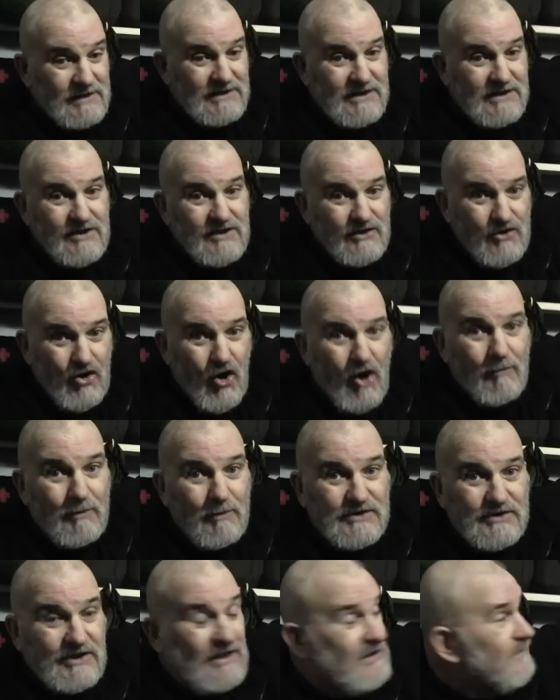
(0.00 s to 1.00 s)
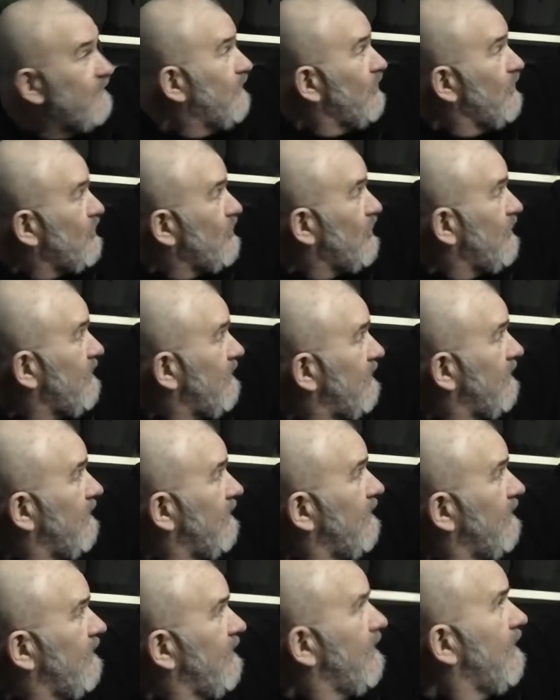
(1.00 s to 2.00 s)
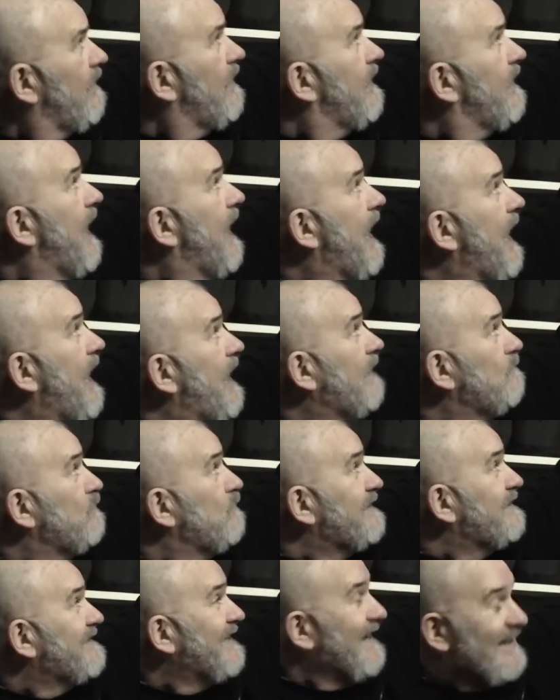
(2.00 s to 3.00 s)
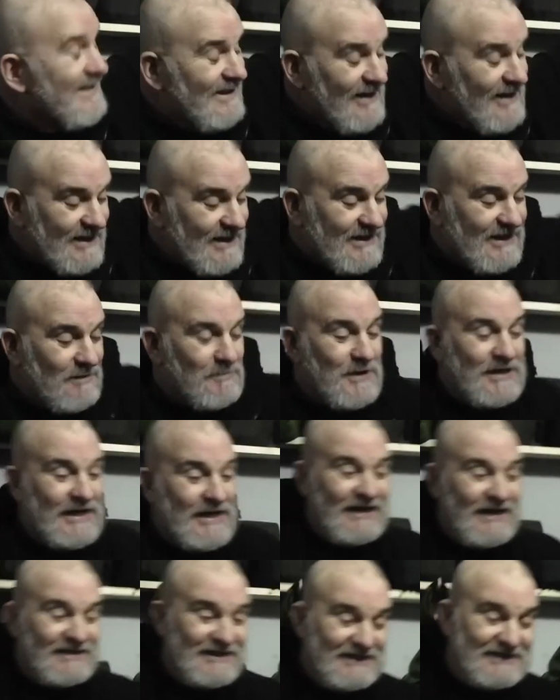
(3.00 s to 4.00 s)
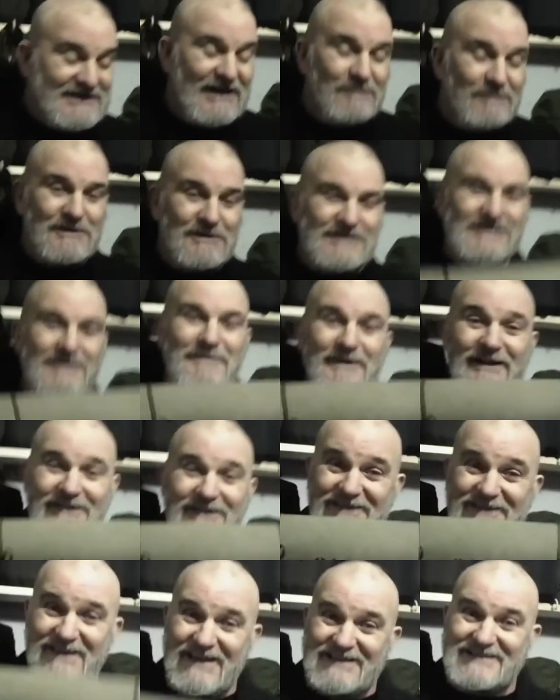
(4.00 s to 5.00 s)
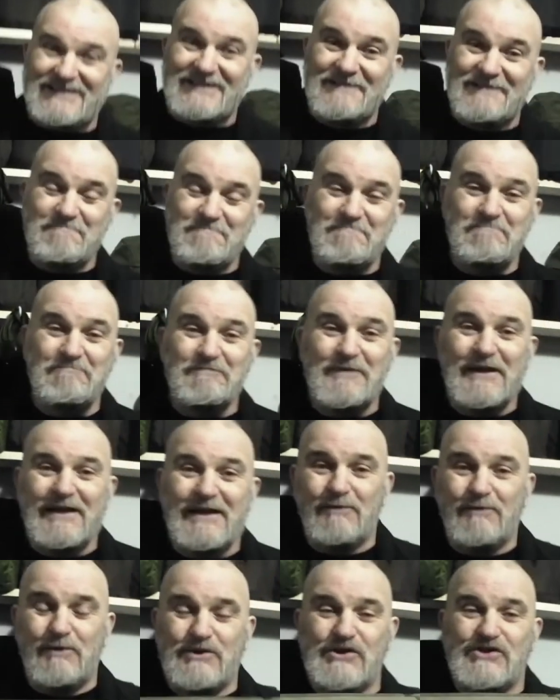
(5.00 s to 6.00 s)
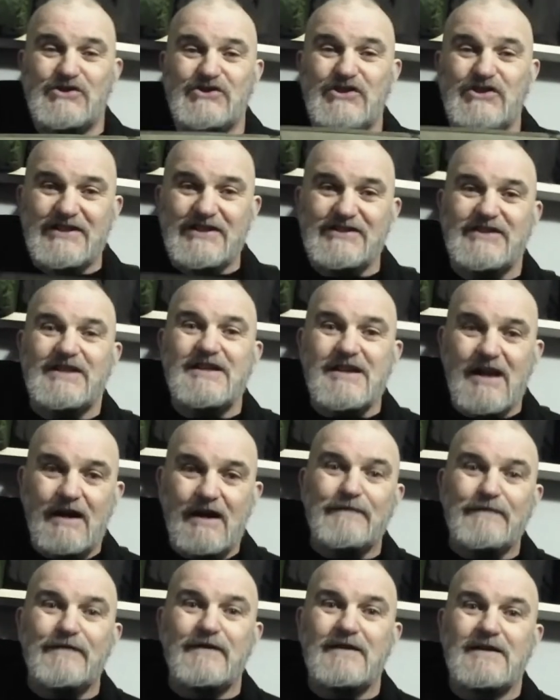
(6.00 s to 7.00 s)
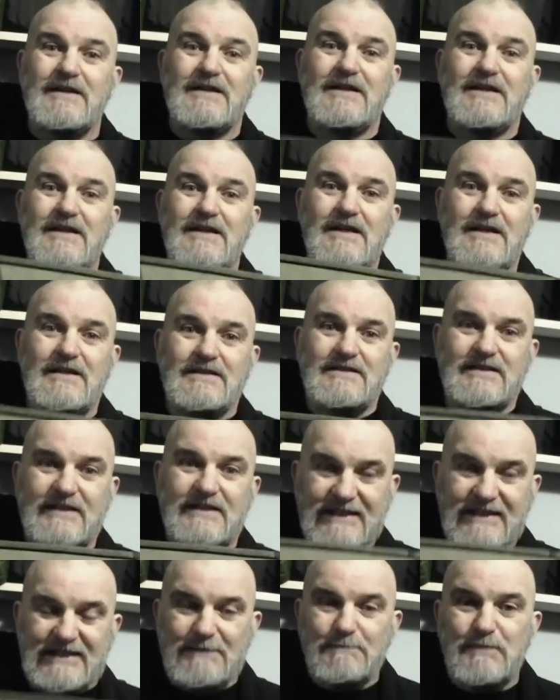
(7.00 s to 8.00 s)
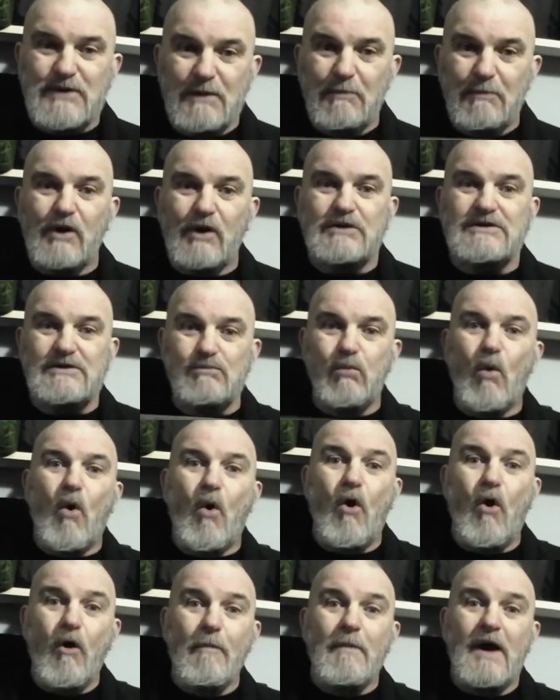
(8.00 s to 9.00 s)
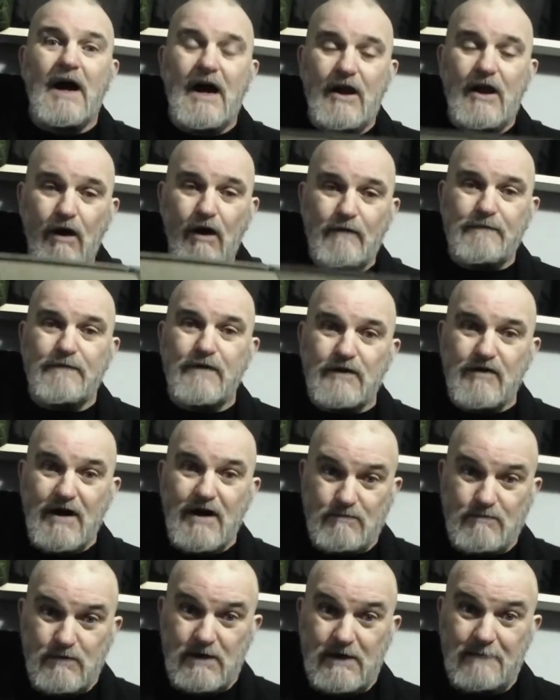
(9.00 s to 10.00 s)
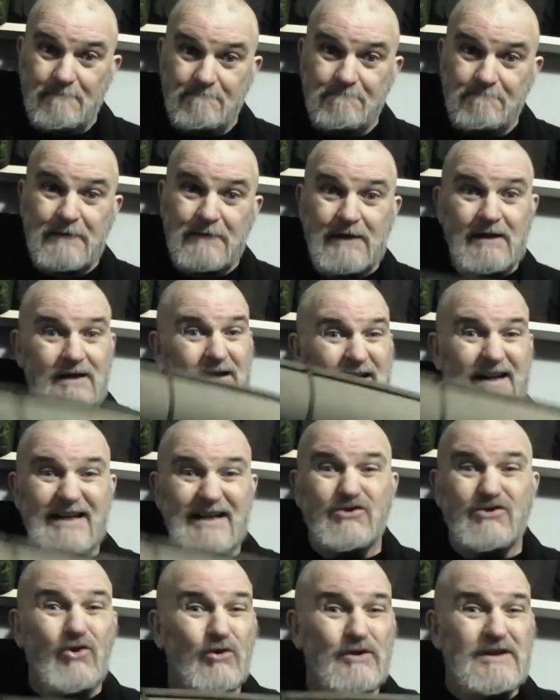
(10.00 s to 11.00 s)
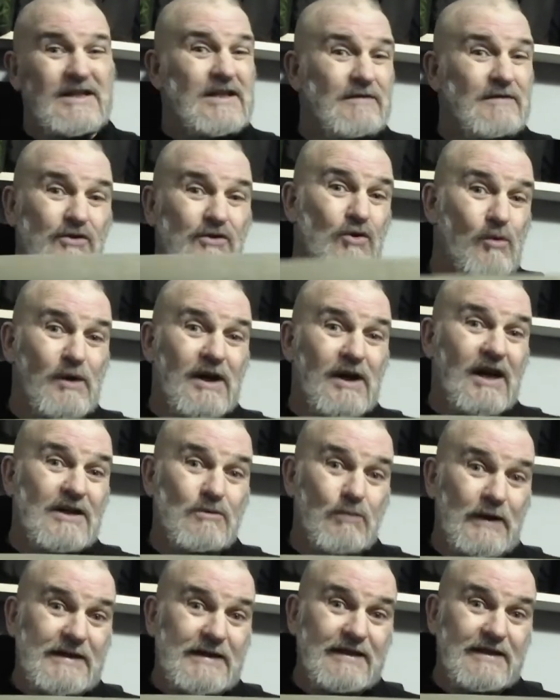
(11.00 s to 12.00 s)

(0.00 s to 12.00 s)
is the normal size version, and we take this and we cut it down to something like this, which is just enough to keep your body warm and off the ground. And that's all you need if you're going lightweight.